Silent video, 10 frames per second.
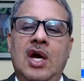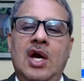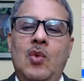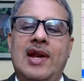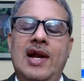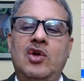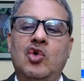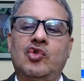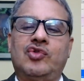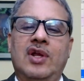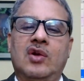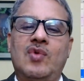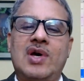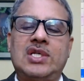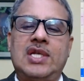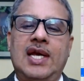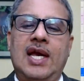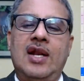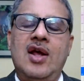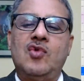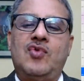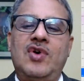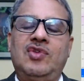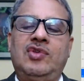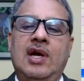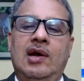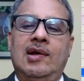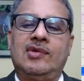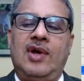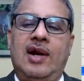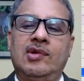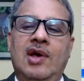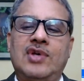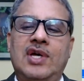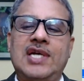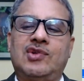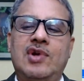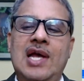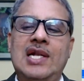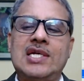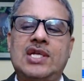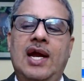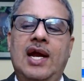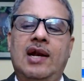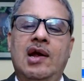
will reduce investing in physical assets such as real estate